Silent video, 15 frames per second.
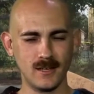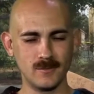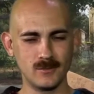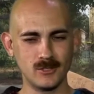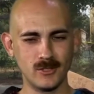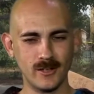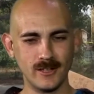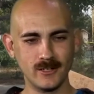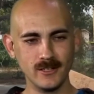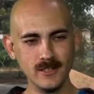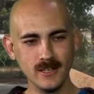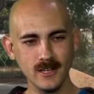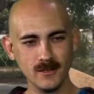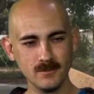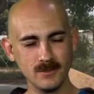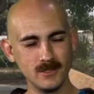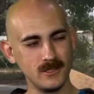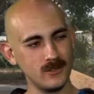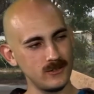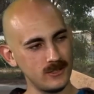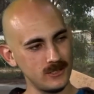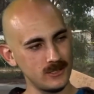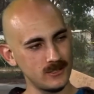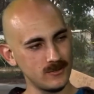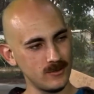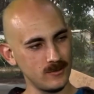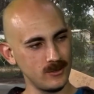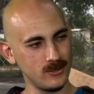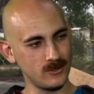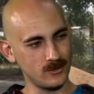So I couldn't help but notice
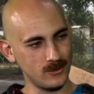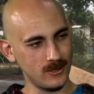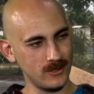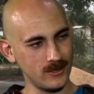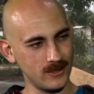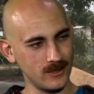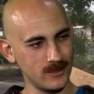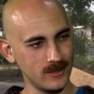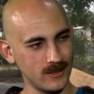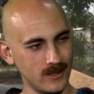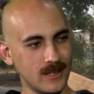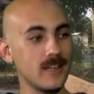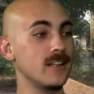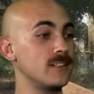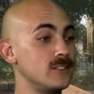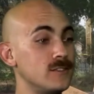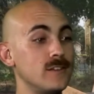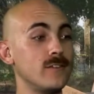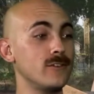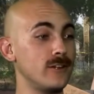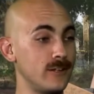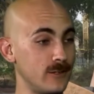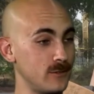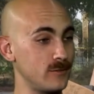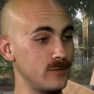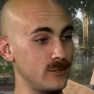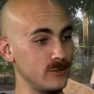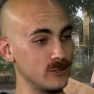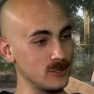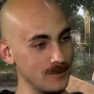from your Twitter, okay, because you've never done an
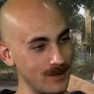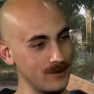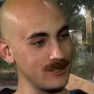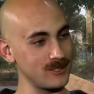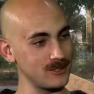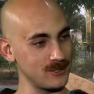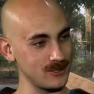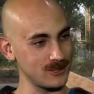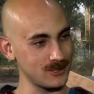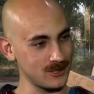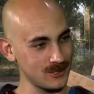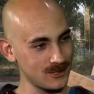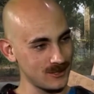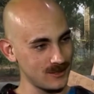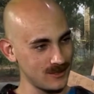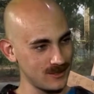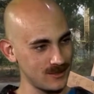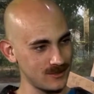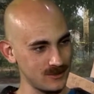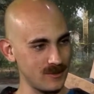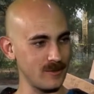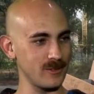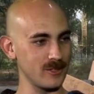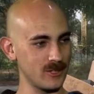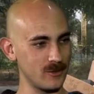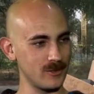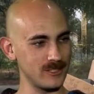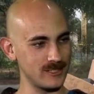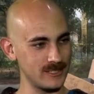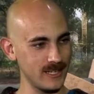interview, so my research was maybe a little
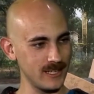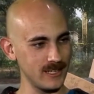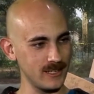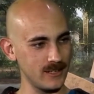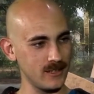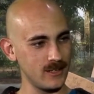one-sided.